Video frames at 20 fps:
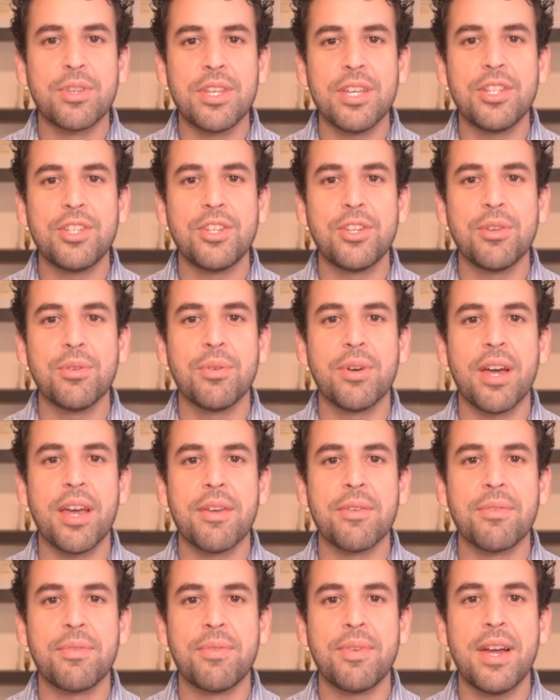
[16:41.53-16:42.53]
teach you
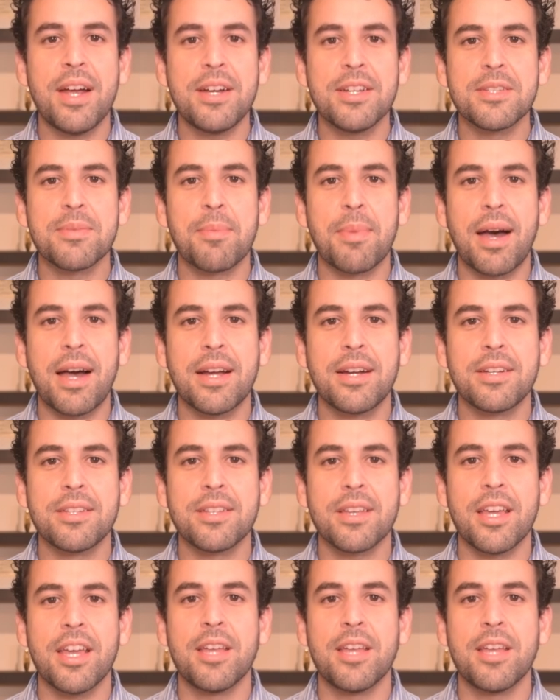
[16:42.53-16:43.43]
a very smart